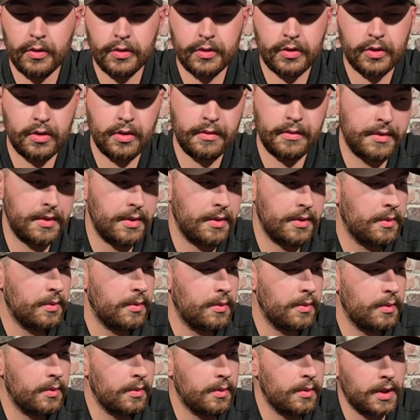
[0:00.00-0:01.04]

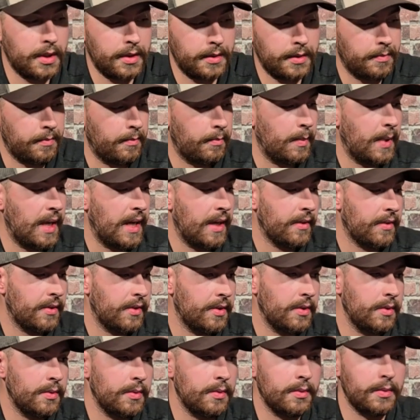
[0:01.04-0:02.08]
UltraView
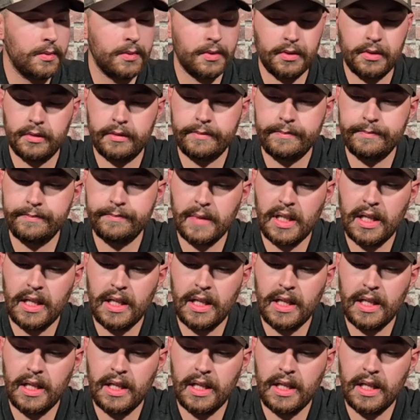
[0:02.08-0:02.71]
Mathews